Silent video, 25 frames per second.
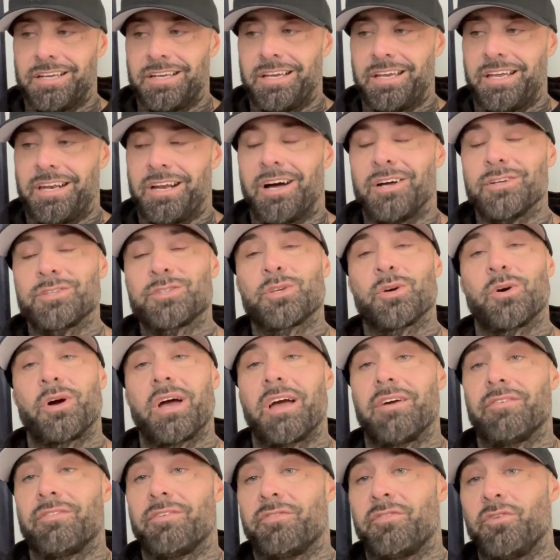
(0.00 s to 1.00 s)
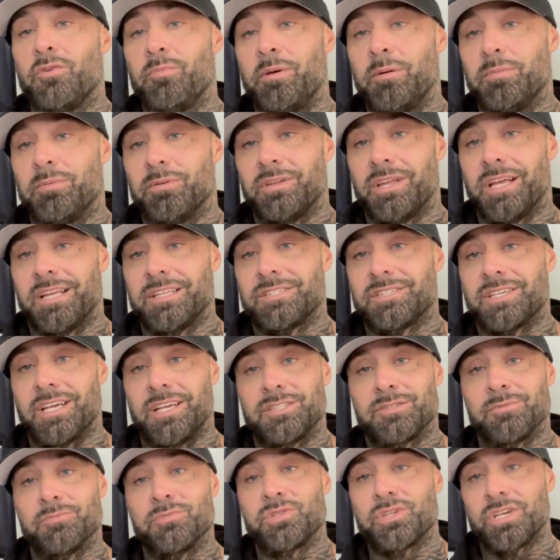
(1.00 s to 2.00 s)
And also I have a few people that say
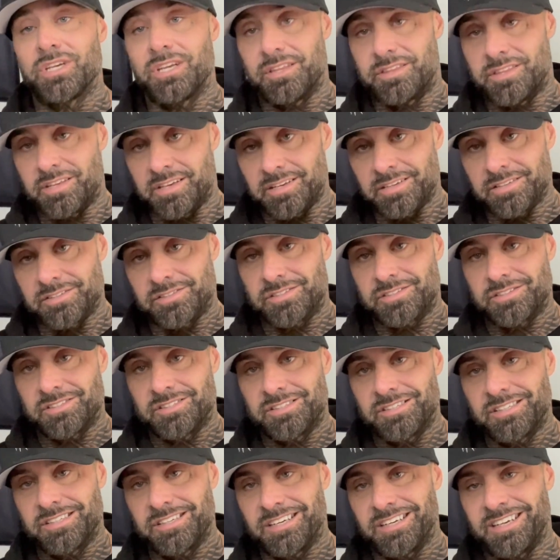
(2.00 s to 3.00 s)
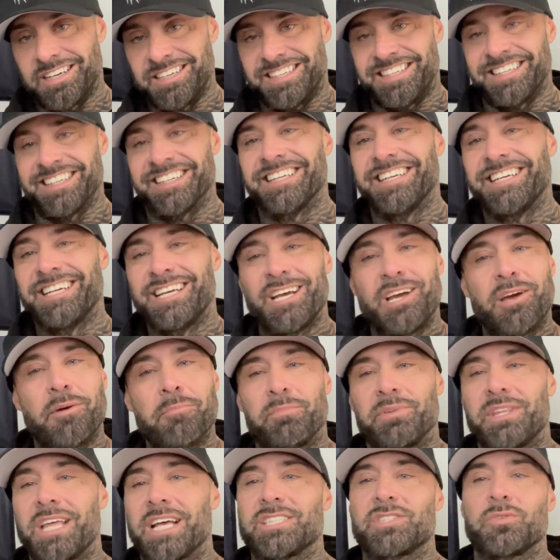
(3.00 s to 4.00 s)
some shitty things. But
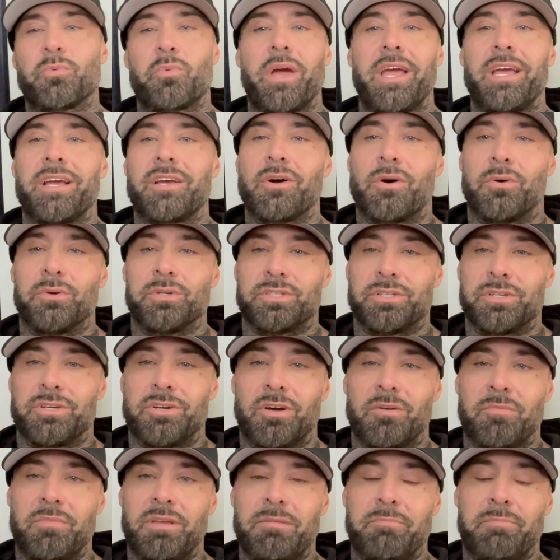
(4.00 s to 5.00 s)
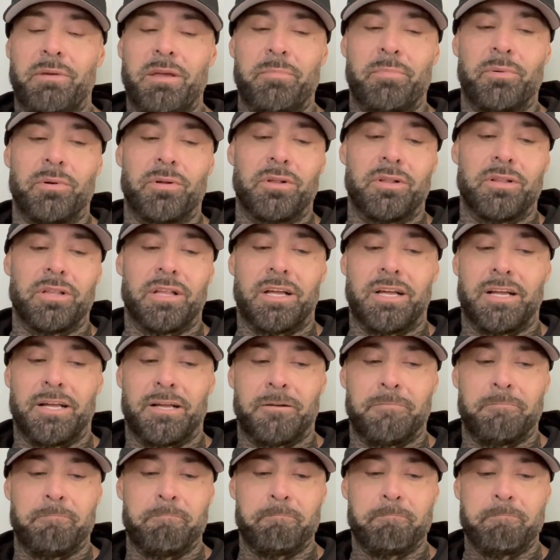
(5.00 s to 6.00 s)
that's the way it goes,
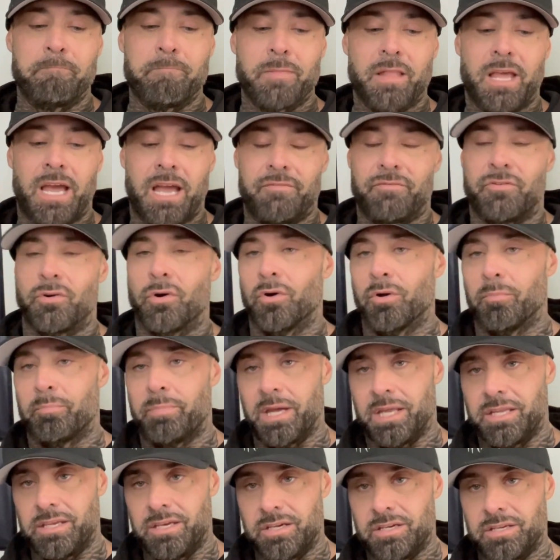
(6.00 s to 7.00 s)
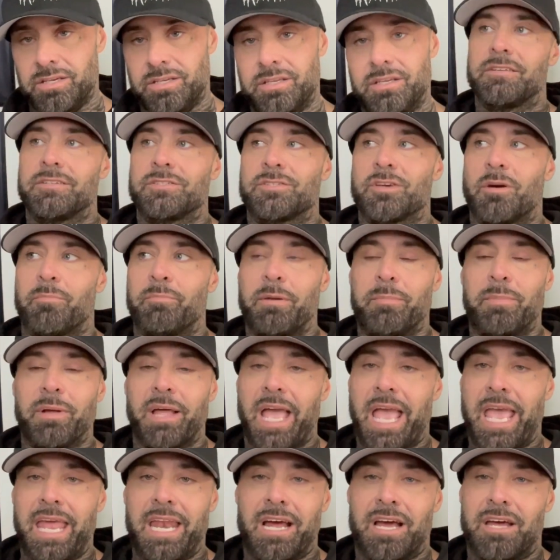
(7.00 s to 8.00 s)
People have their own opinion. Some people
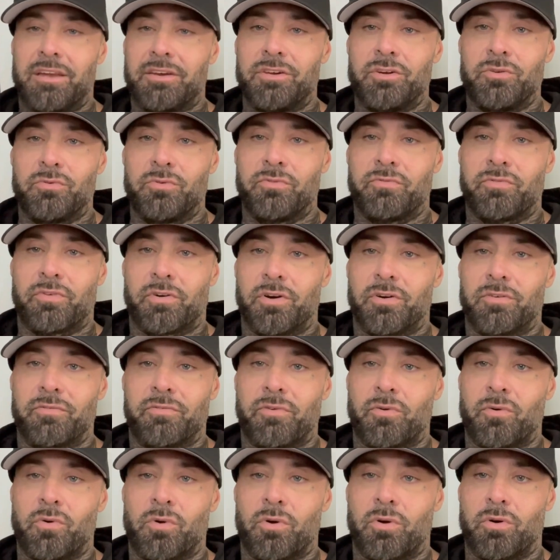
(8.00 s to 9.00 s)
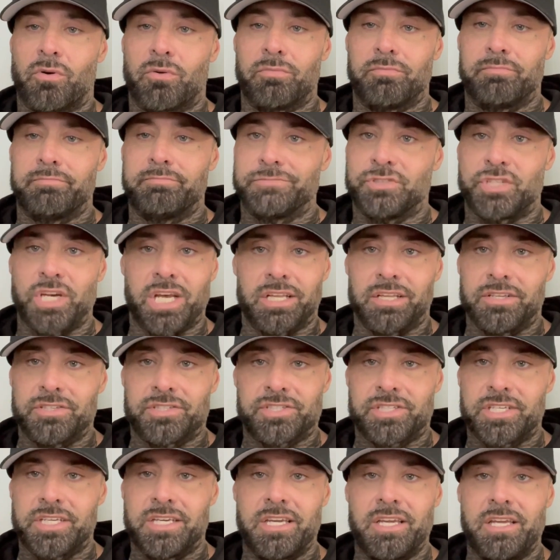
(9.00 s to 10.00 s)
hate on you for
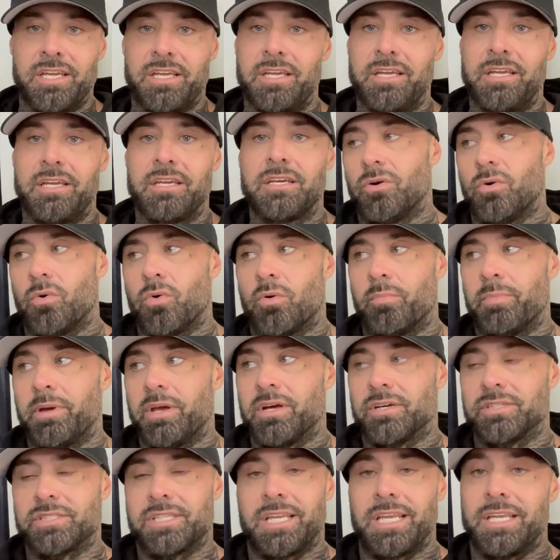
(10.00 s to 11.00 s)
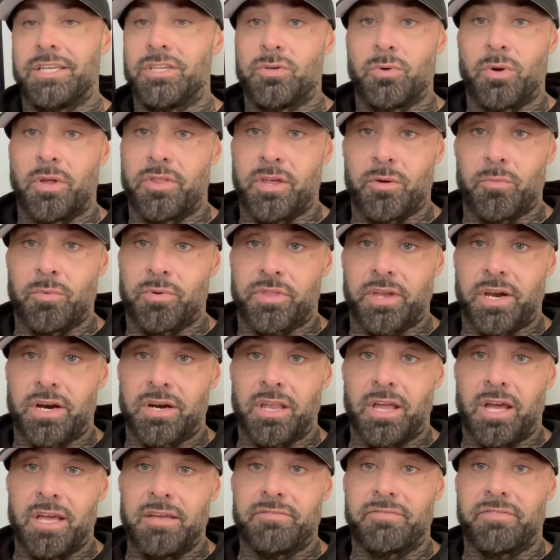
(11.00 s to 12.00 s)
jealousy or because they didn't do anything with their
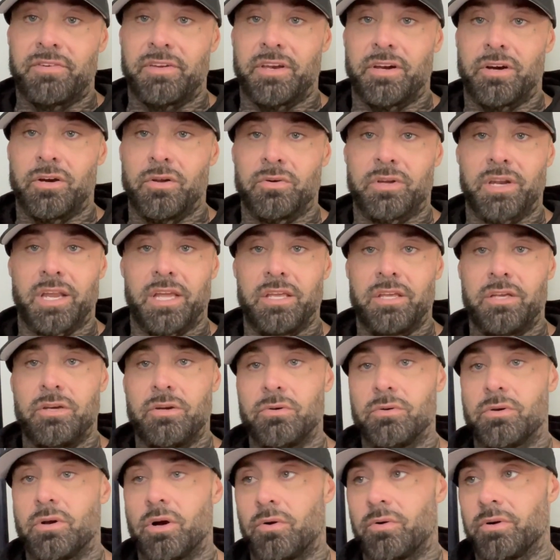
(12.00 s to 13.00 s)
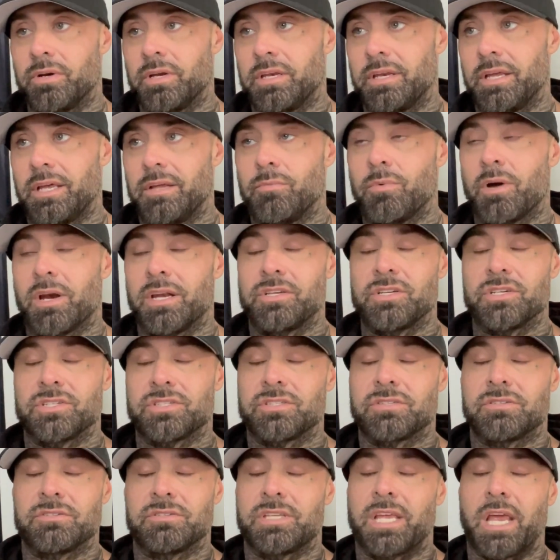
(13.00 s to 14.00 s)
life and they're looking at you going and they want to
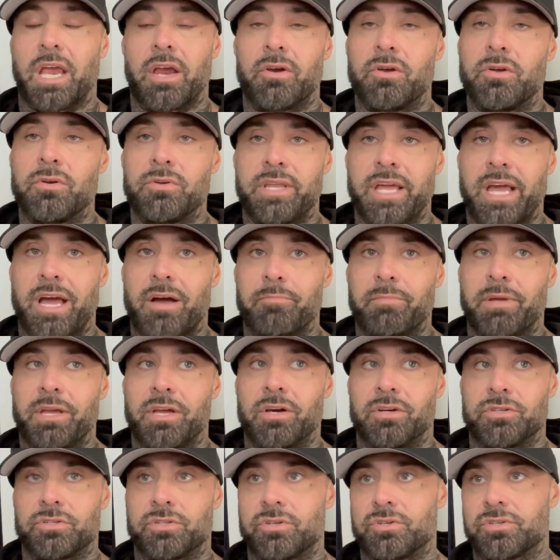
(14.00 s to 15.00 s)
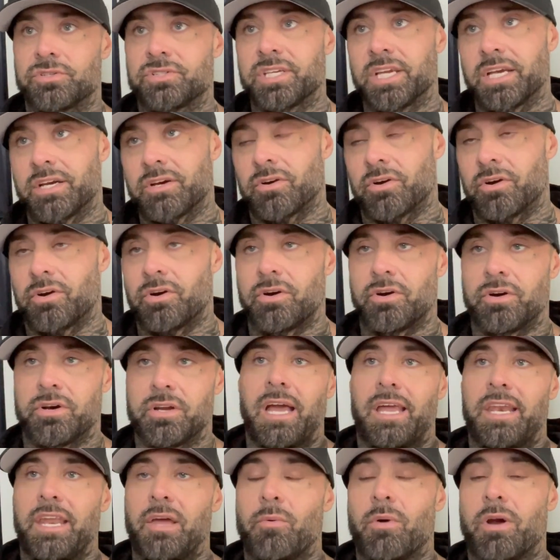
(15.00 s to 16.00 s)
just tear you down because you're sick or hurt.
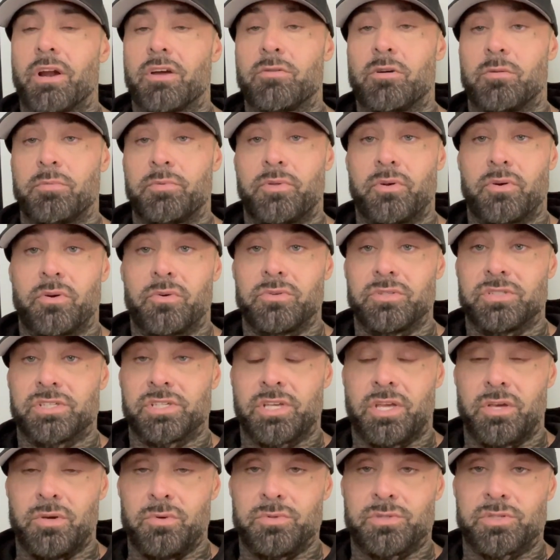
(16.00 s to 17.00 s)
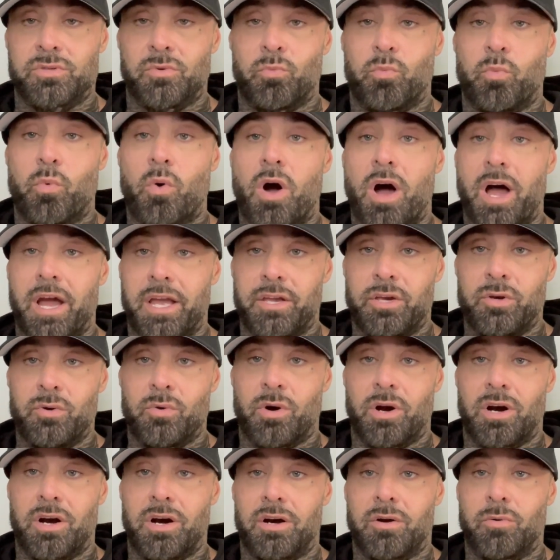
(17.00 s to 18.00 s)
And they want to come up with their own excuse of why you
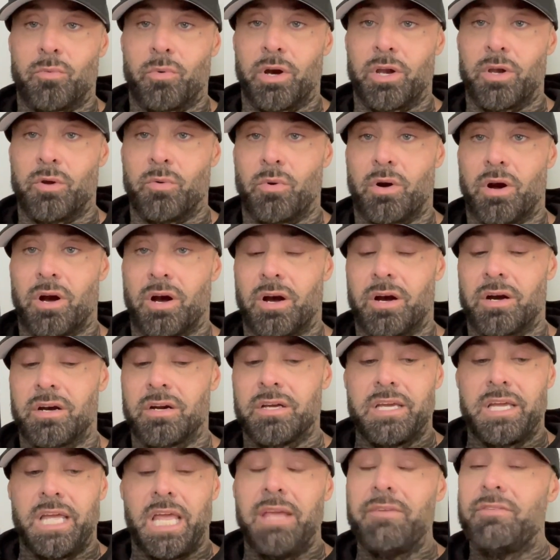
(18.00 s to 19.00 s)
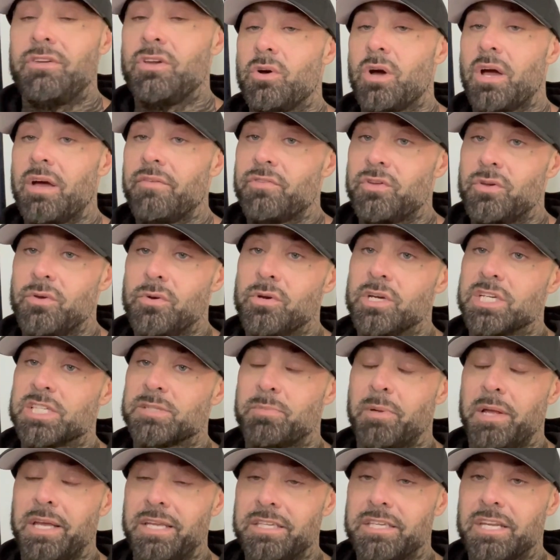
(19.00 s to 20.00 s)
are where you are. Even after you
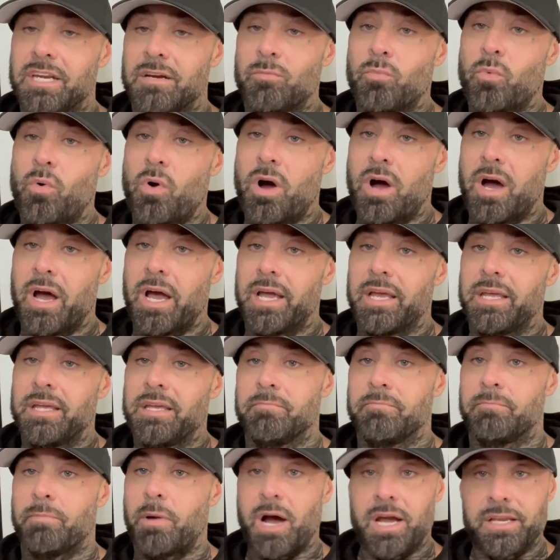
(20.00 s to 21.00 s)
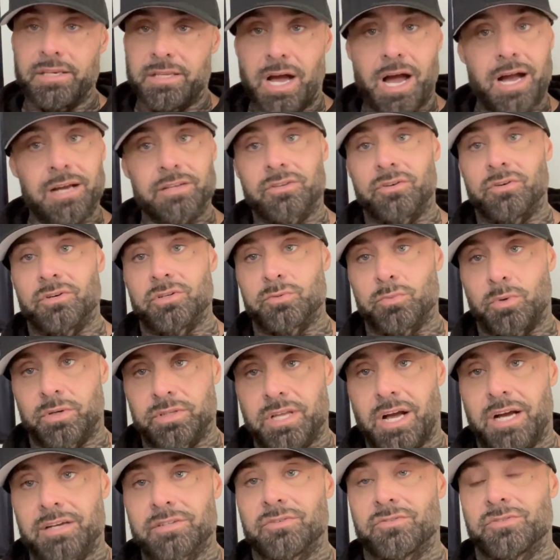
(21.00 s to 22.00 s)
explain to them why, by doctors, what
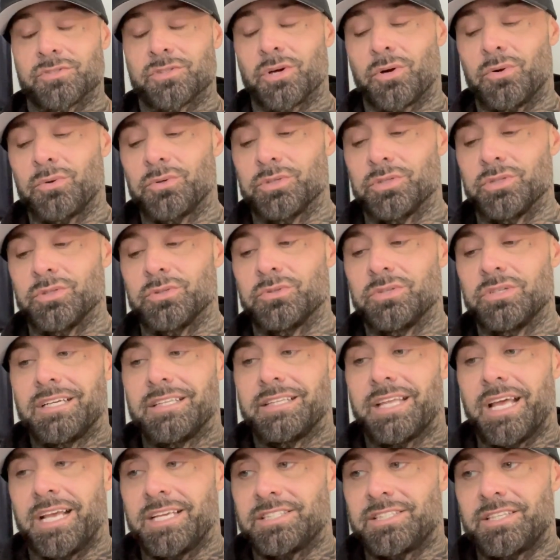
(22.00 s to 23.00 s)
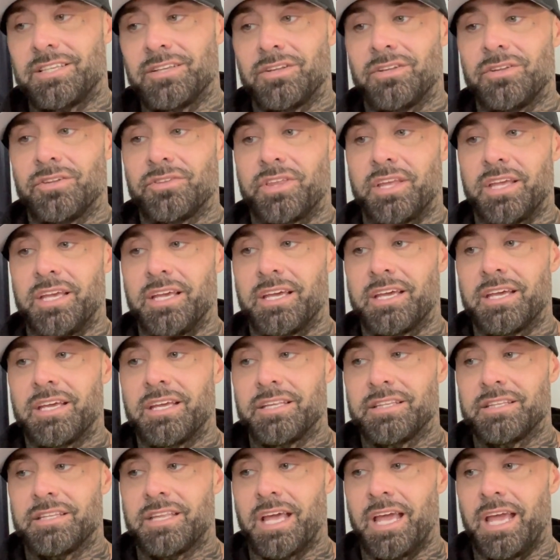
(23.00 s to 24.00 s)
doctors told you, they still think
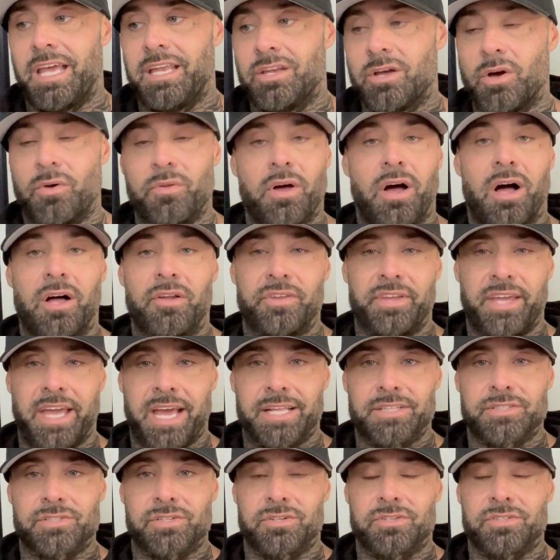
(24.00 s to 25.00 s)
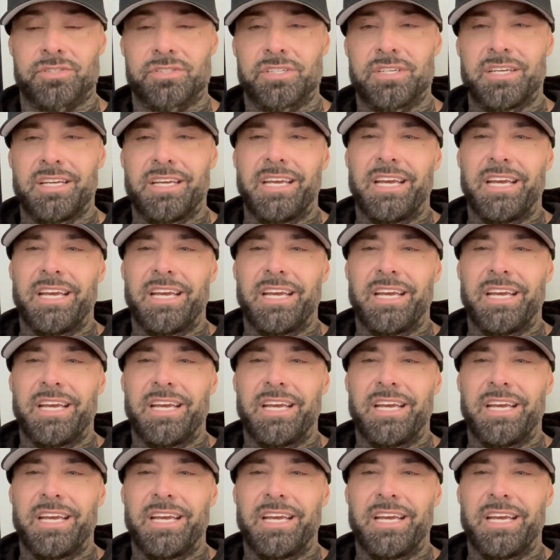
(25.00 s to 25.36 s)
they know all the answers.